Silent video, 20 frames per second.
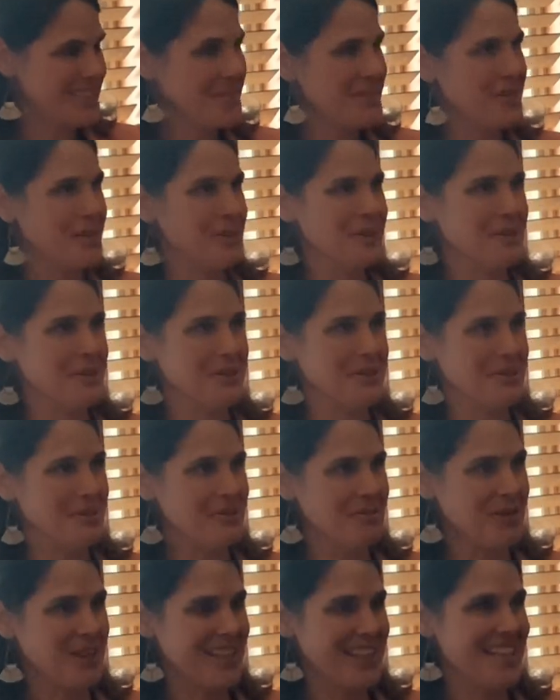So
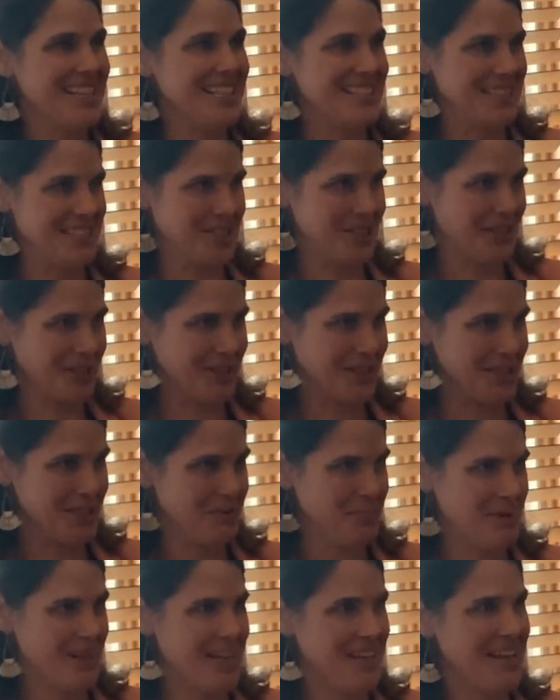with his
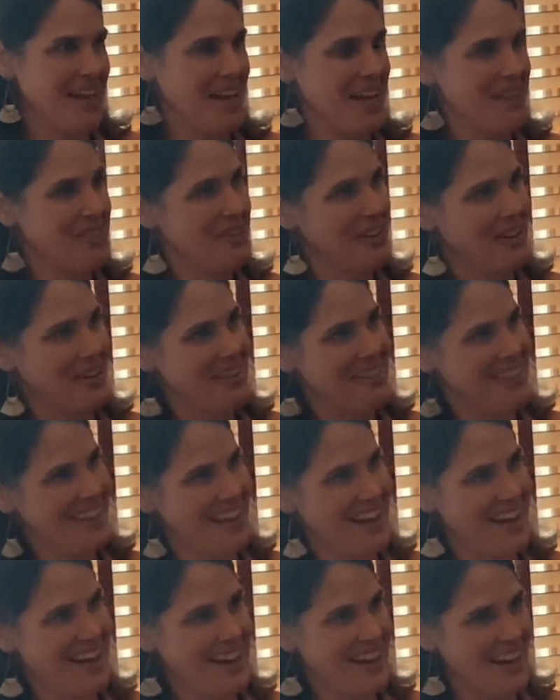encouragement, I thought
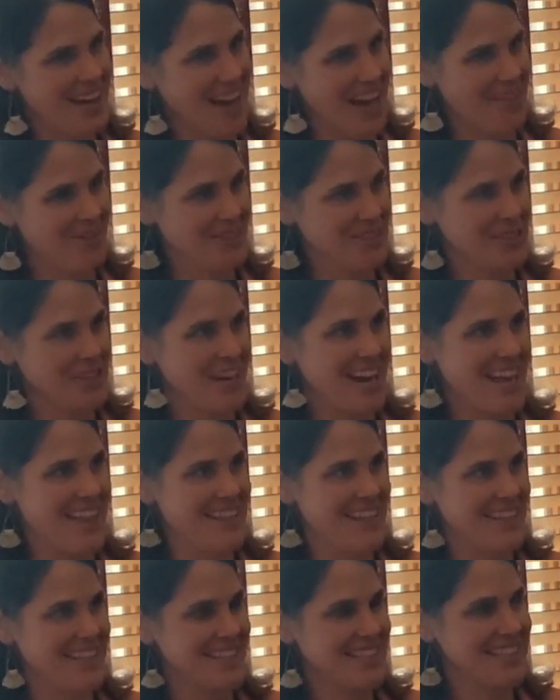that I would try
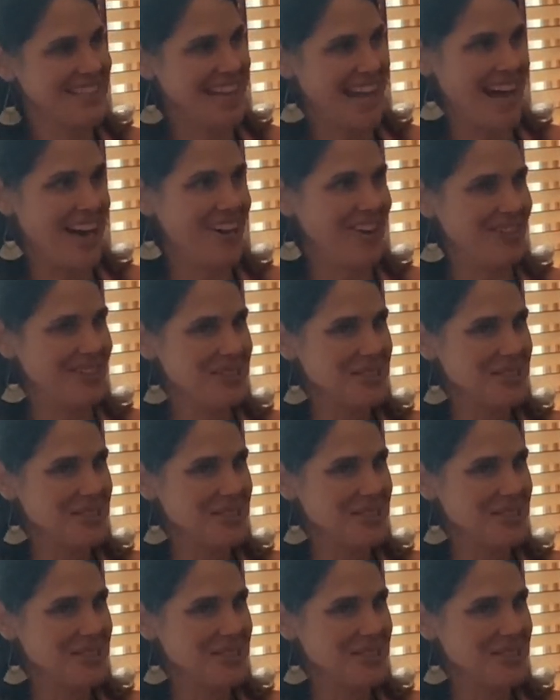this out.